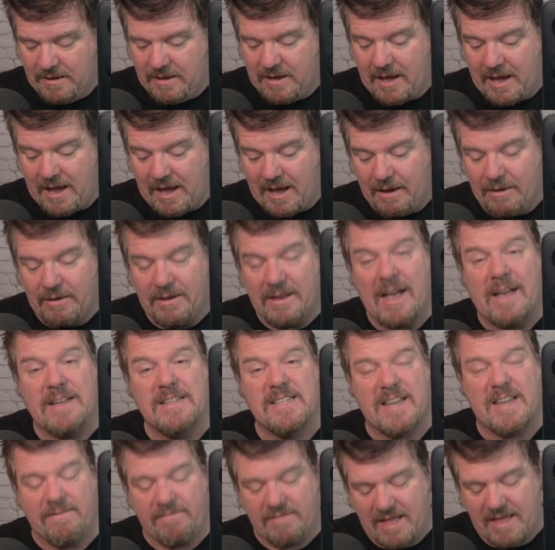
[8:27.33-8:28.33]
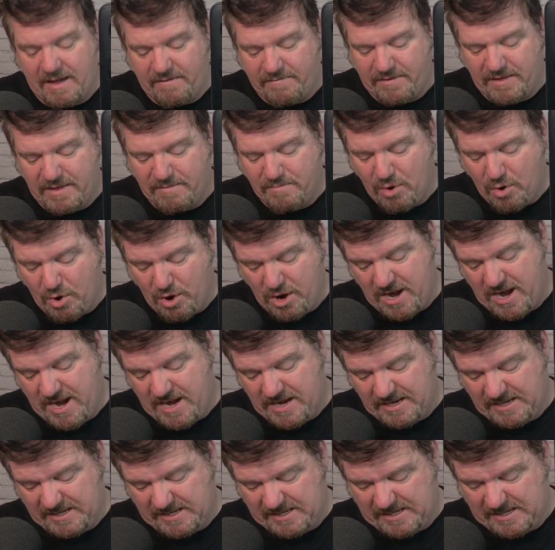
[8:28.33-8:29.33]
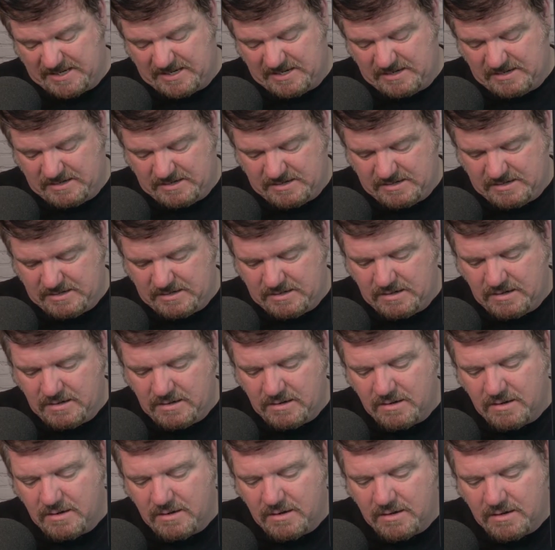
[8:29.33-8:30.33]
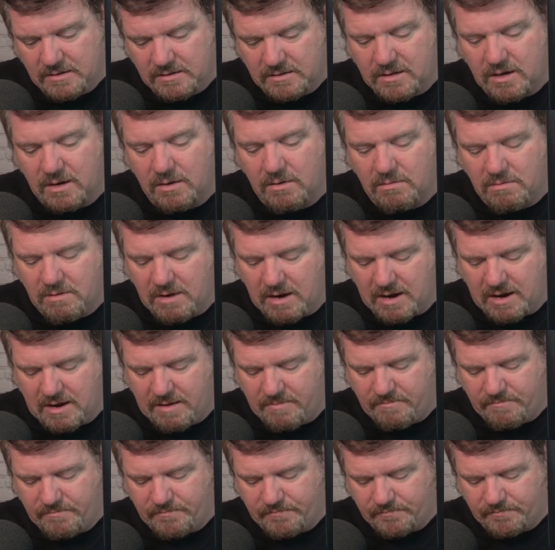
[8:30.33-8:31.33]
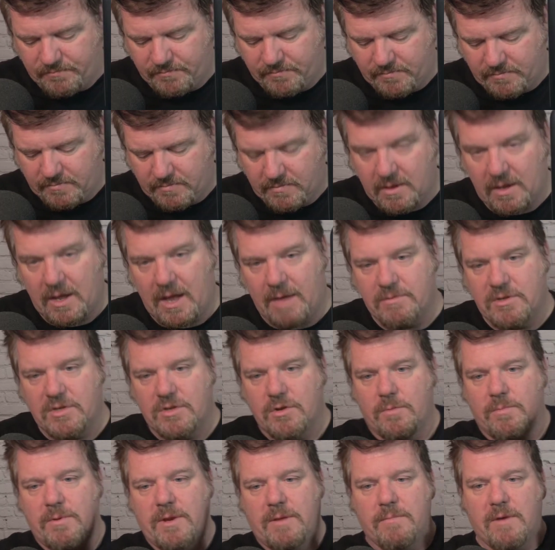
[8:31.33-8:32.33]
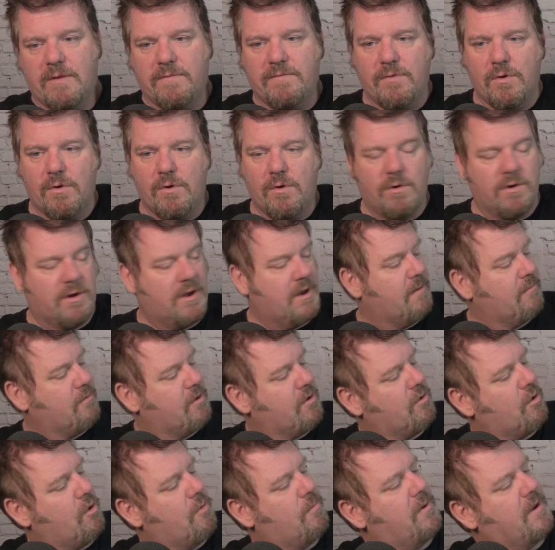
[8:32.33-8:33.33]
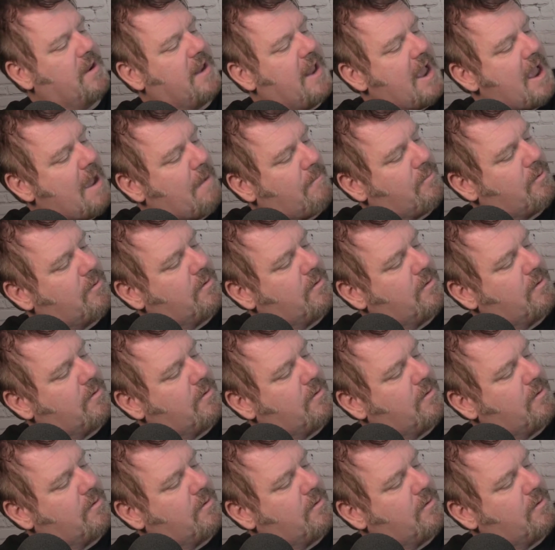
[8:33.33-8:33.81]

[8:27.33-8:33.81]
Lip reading: I save that for the mornings. So I'm just opening my phone and I'm going to open the app.